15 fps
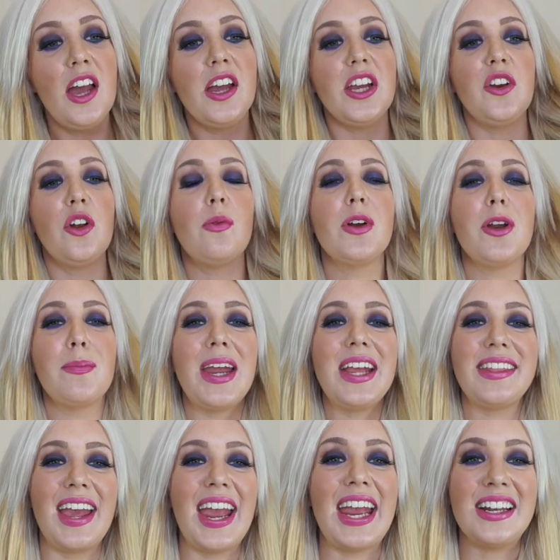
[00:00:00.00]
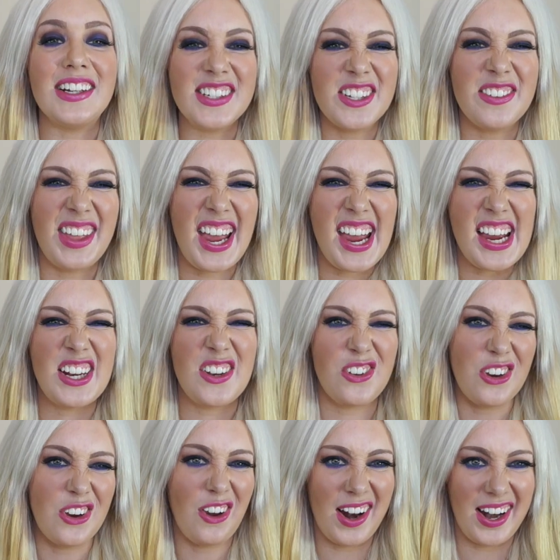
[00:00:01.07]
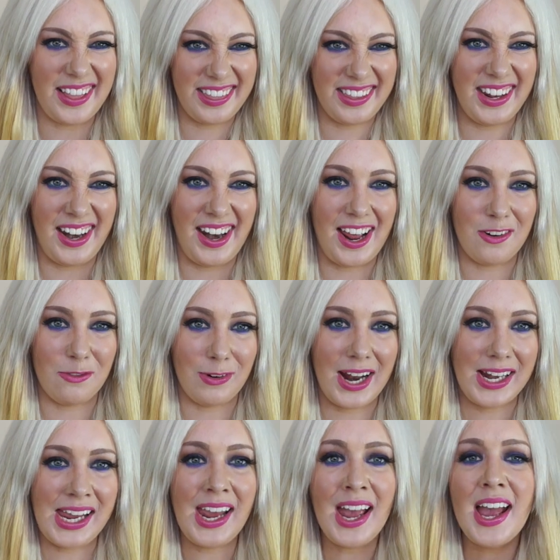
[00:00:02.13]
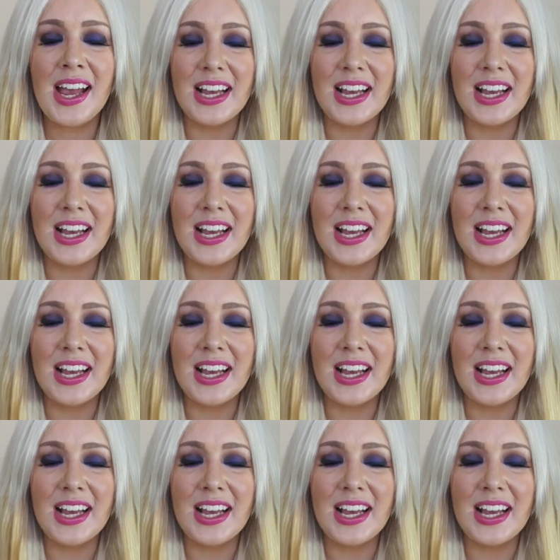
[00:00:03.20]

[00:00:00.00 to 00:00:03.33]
You don't want to make the ends of the hair too kind of thin and ratty,